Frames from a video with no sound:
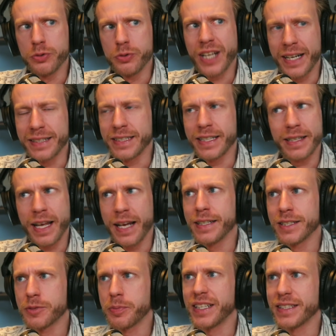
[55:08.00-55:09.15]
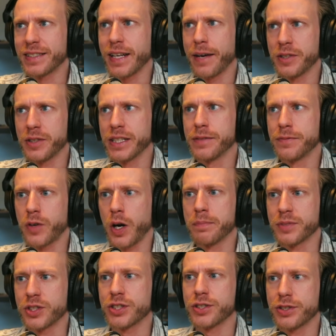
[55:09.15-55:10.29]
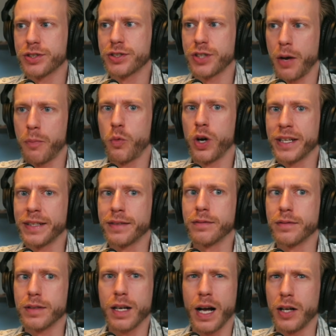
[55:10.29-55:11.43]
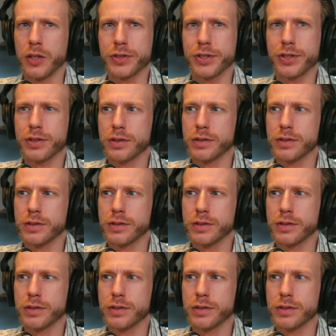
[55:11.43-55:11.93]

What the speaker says: idea that is, but it's definitely from someone else.